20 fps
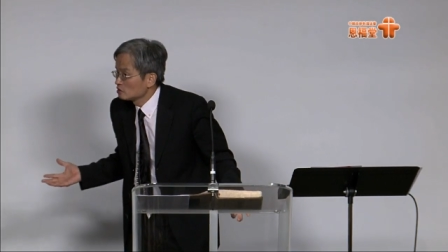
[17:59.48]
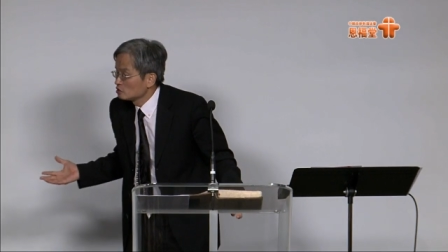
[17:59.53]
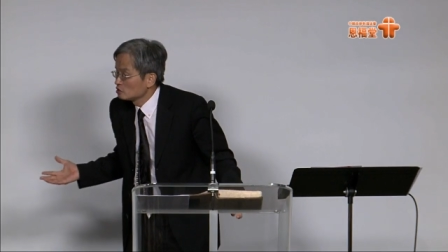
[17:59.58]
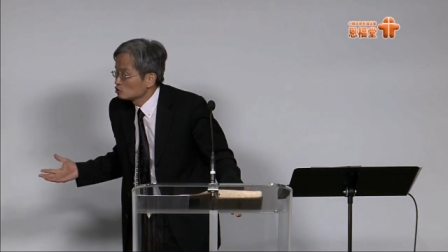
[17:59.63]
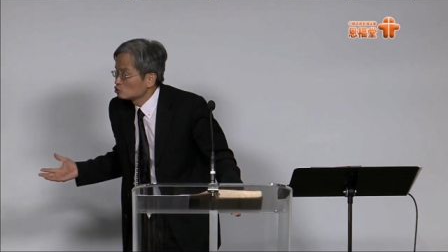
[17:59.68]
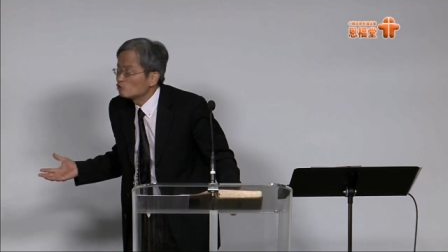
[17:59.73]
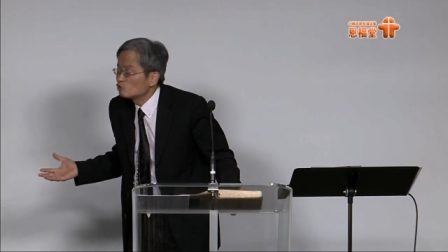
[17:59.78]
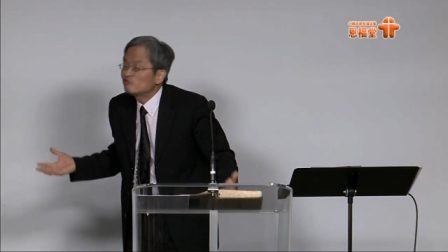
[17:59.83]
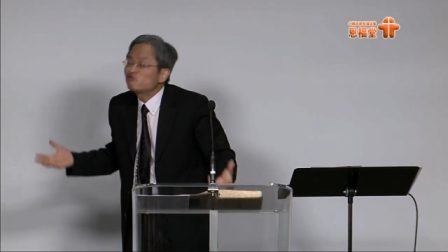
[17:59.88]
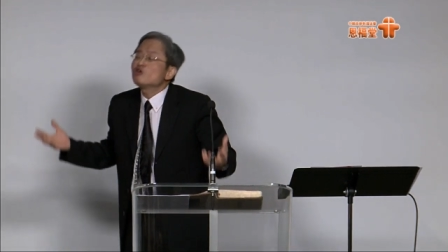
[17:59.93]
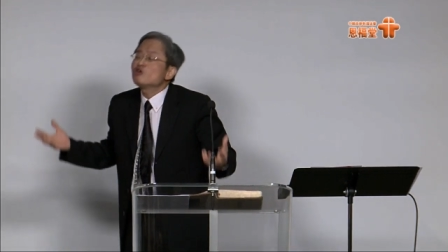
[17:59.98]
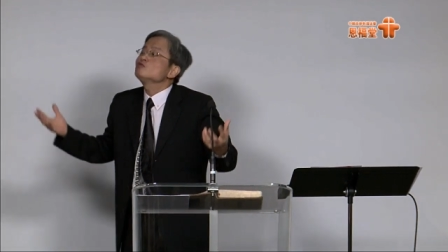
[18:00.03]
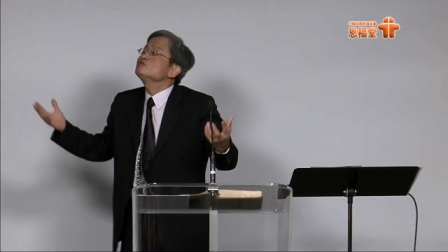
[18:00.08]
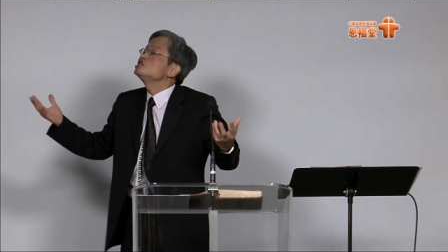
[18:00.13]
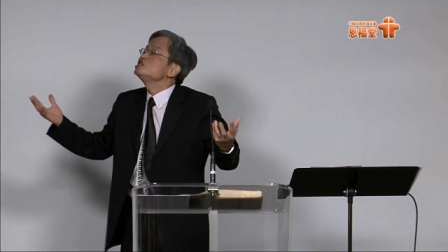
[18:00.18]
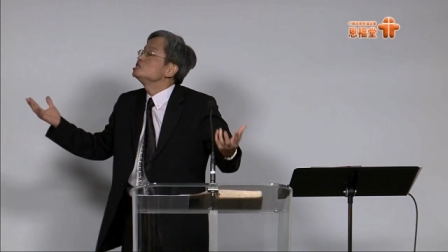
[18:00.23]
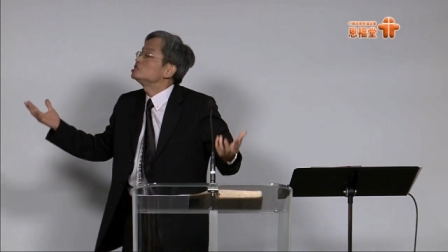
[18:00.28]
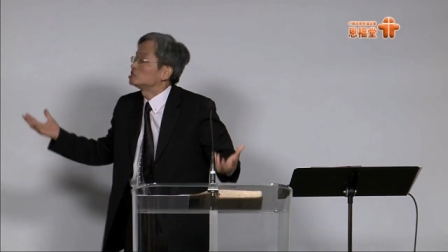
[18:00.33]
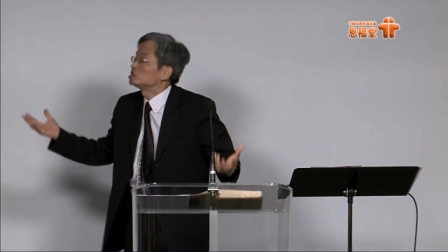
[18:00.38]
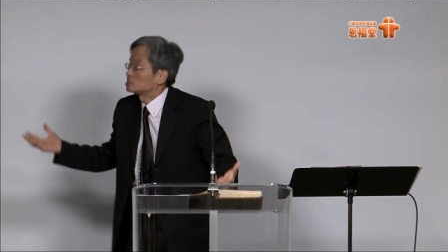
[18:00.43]
to follow
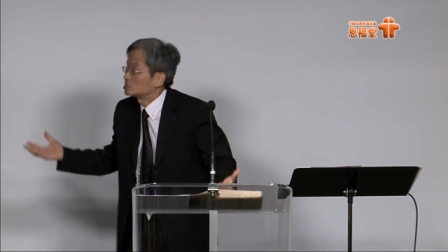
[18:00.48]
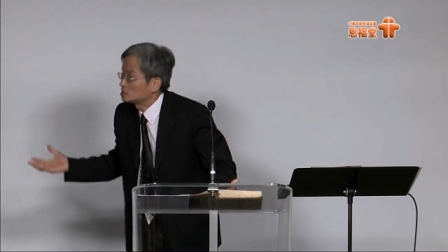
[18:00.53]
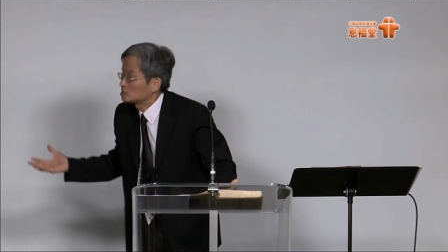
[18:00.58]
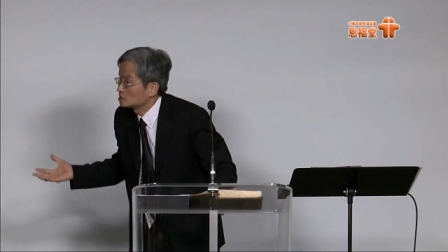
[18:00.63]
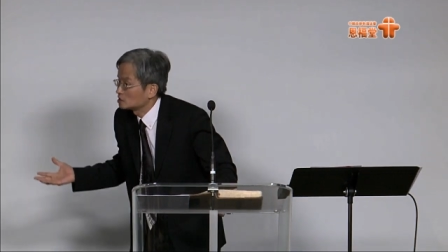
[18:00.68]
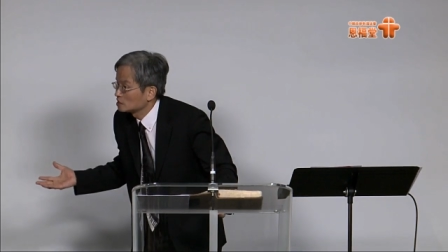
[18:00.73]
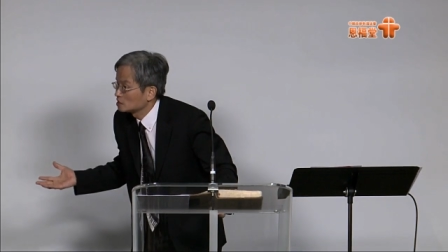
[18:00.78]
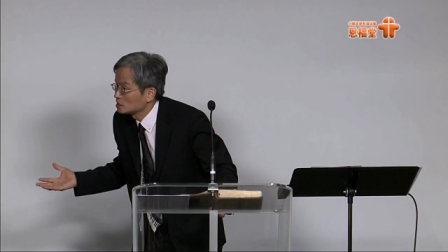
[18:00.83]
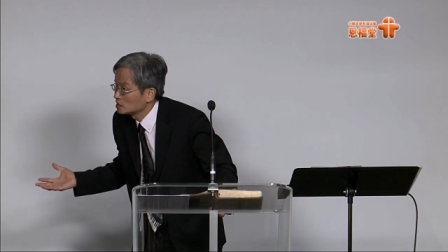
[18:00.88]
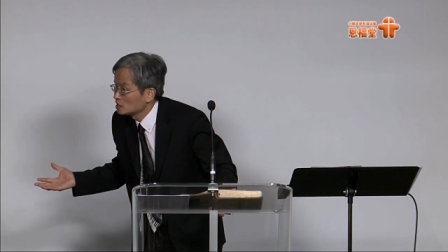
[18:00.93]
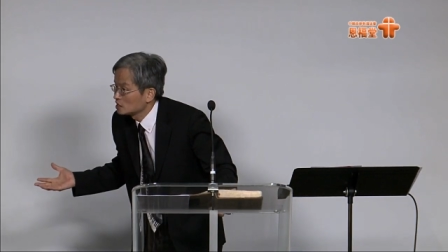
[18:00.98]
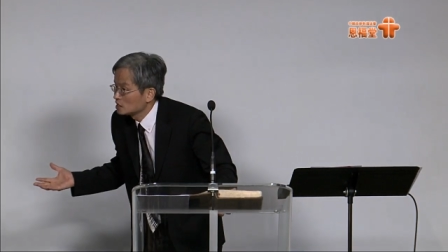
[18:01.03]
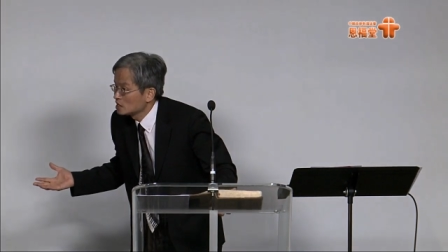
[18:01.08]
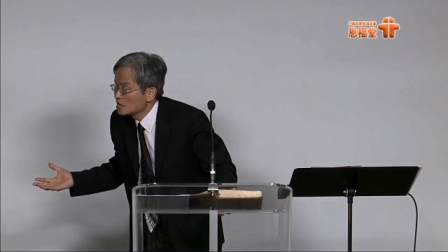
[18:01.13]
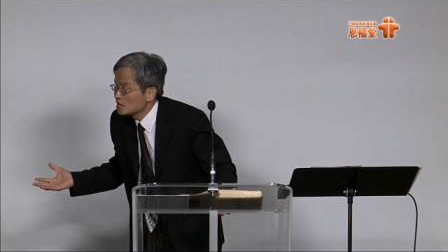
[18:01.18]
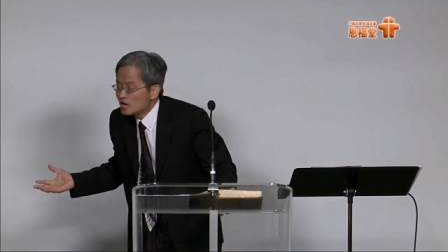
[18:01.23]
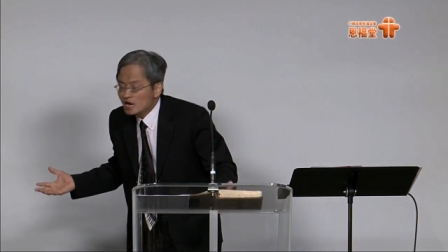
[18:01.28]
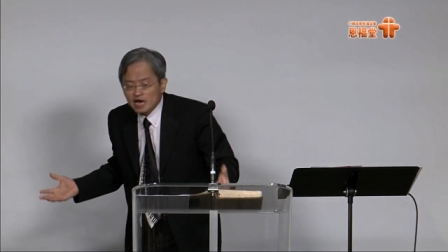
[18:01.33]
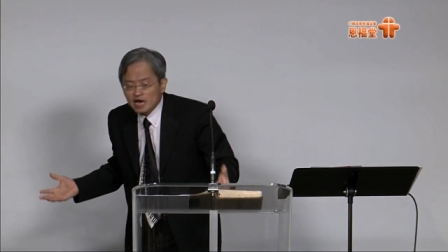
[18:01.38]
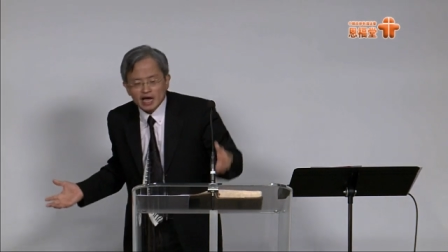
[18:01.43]
Jesus.
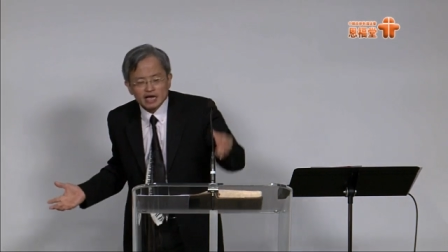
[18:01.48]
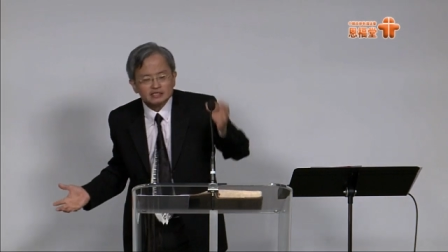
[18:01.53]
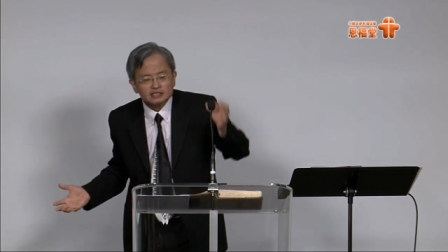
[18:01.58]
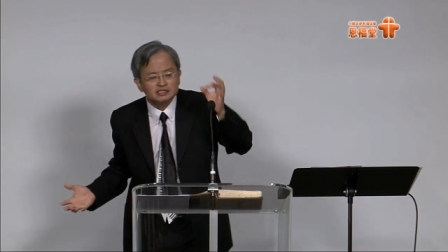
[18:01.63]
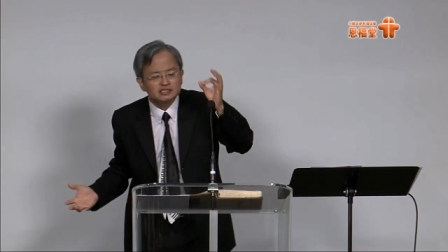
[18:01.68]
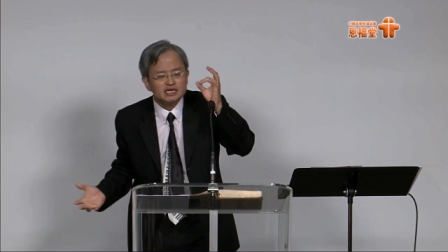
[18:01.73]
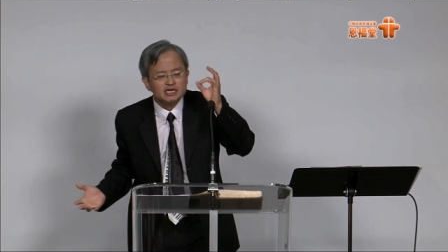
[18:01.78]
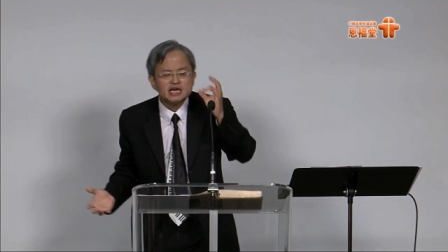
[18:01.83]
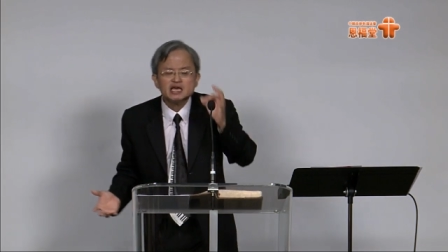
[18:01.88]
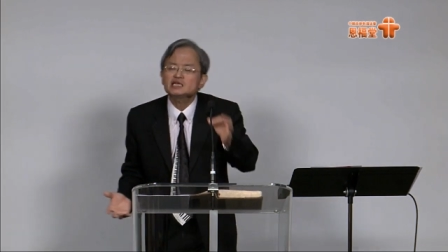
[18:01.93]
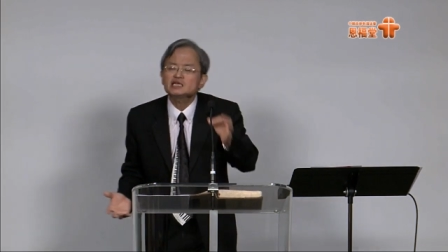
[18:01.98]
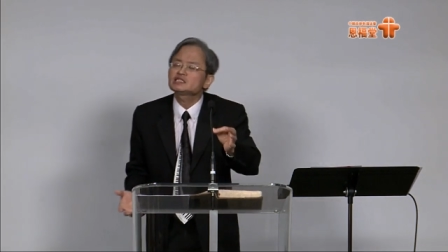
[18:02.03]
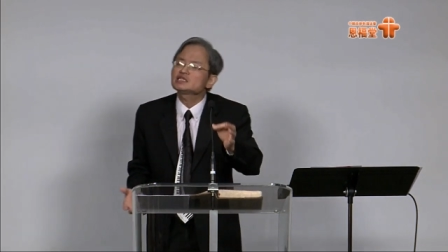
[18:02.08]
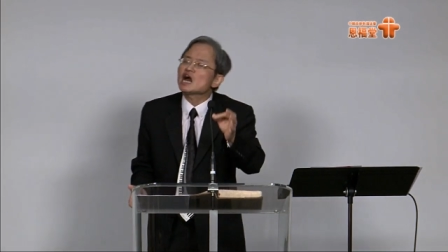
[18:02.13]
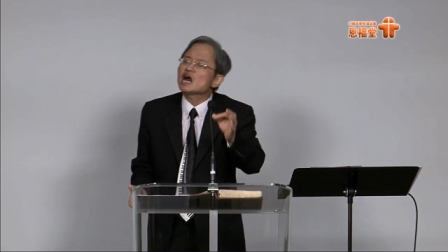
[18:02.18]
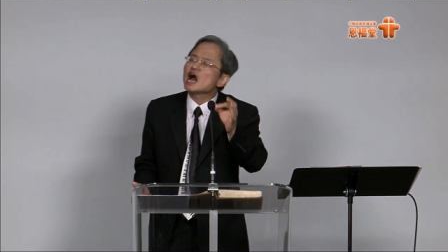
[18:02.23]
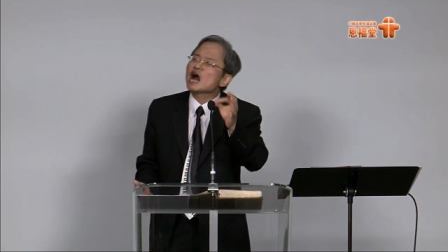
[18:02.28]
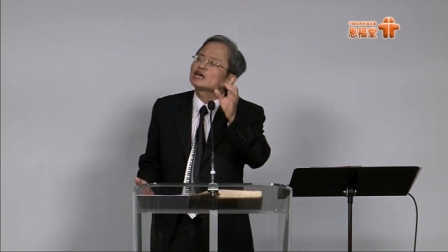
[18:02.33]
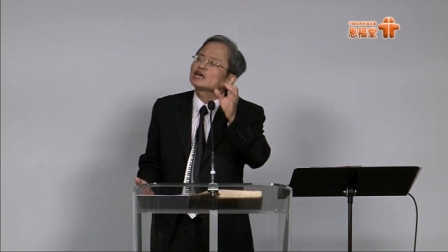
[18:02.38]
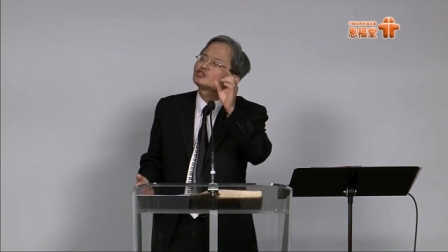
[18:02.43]
And these
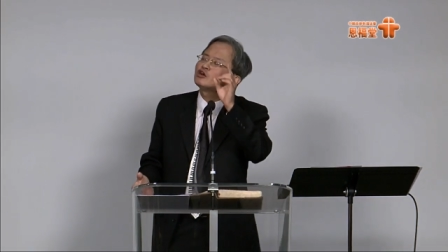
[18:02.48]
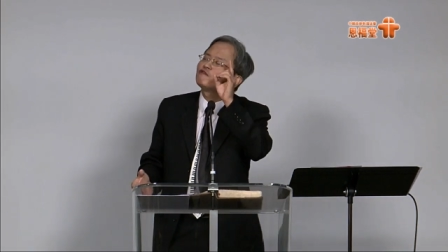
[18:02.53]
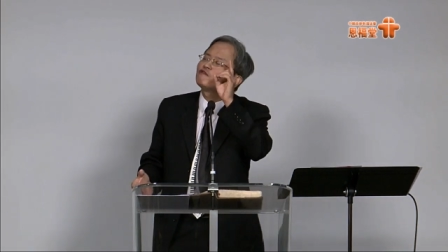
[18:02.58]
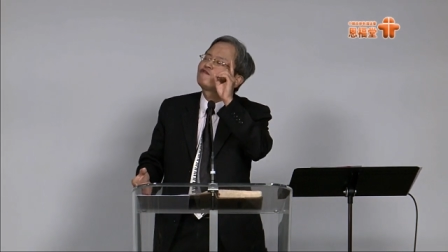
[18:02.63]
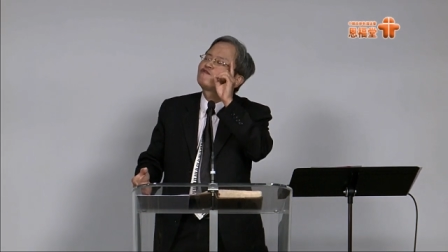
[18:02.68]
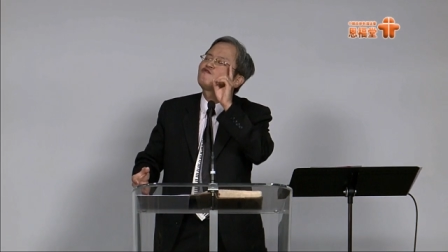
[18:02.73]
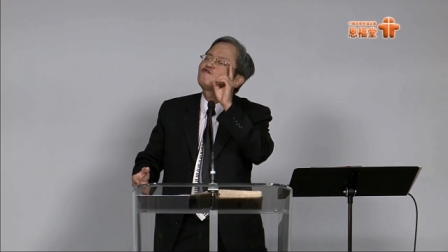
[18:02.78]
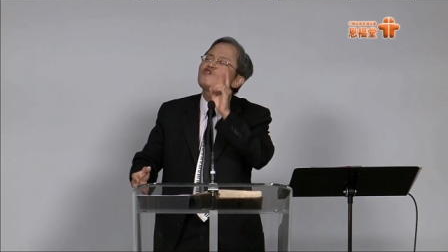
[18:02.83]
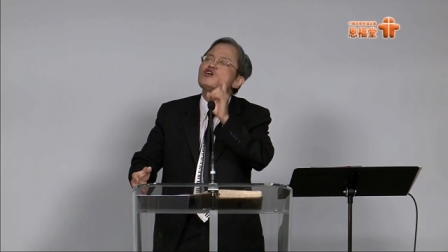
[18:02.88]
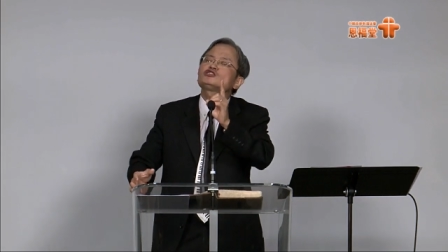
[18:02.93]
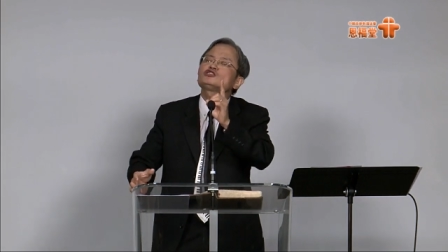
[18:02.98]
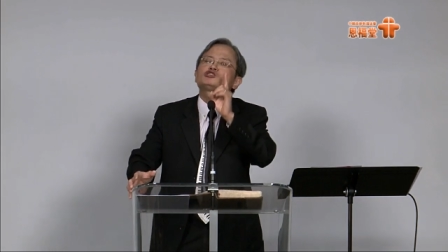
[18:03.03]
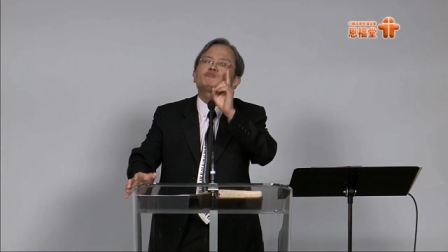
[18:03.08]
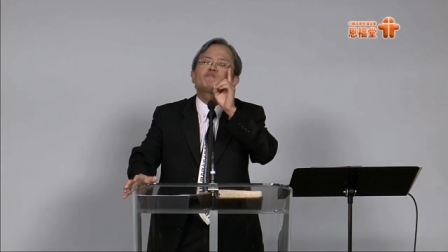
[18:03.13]
are the first